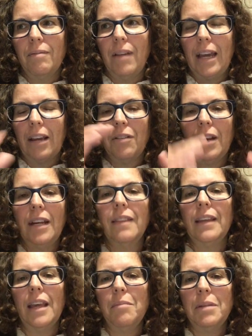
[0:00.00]
I
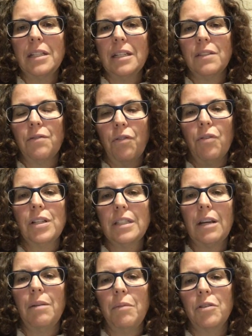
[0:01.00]
created the images for
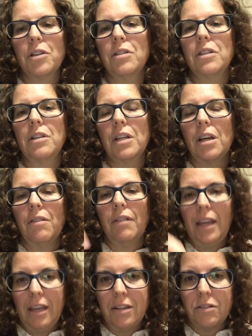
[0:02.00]
Stop Motion Studio
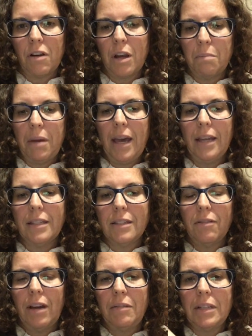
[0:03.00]
in Drawing Pad.
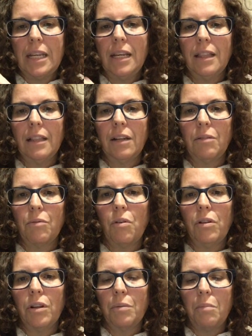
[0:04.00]
So I would take the little
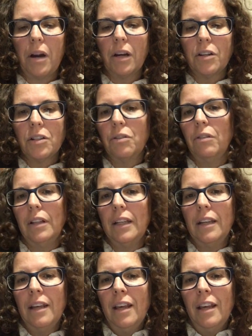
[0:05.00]
roller marker tool
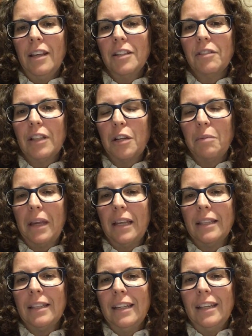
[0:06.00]
and do a little
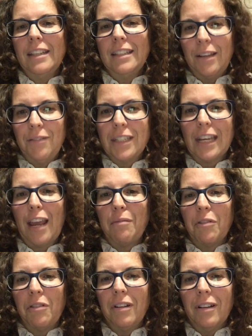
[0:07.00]
bit, save into
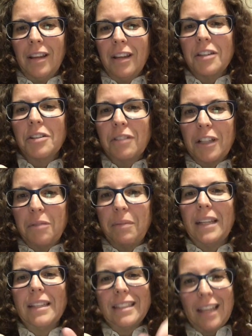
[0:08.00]
camera roll, do a little
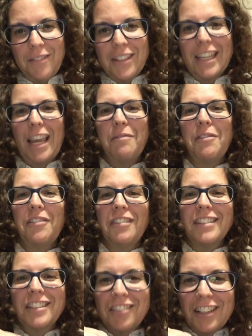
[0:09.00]
bit, save it to camera
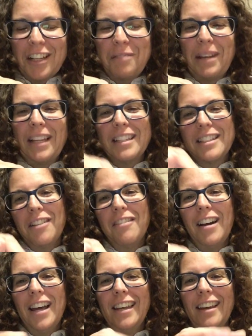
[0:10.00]
rolls, do a little bit, and so
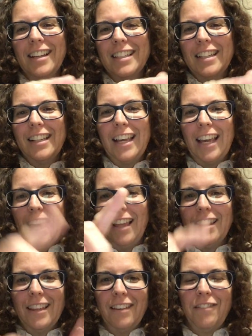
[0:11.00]
on until I
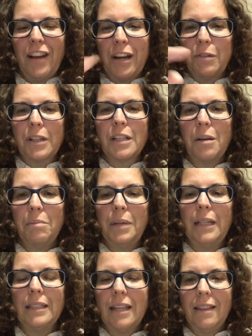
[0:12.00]
had the fireworks out
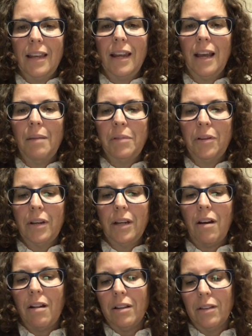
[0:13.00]
built. And then I
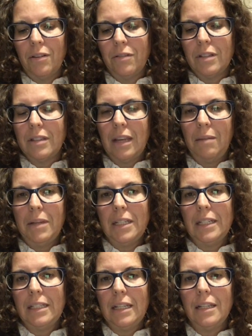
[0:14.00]
uploaded all of those
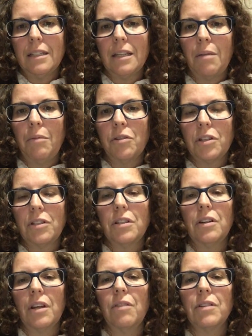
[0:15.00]
images into Stop Motion
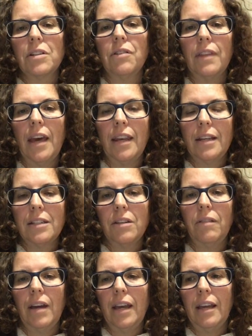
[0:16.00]
Studio and turned that
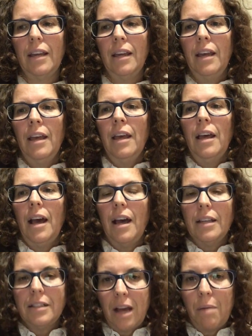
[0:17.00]
into a
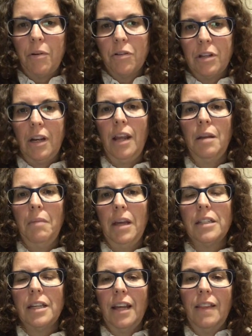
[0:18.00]
stop motion
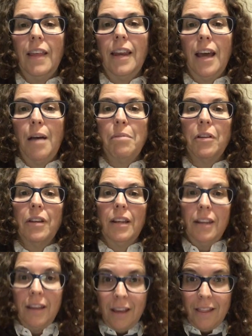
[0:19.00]
animation, and then
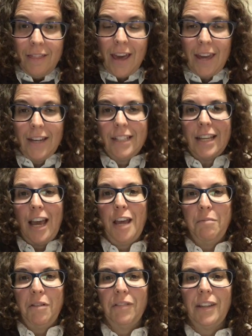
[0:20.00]
uploaded that into
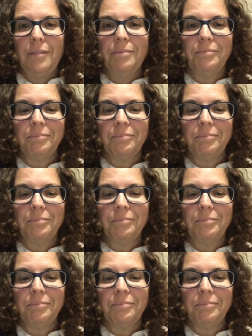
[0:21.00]
iMovie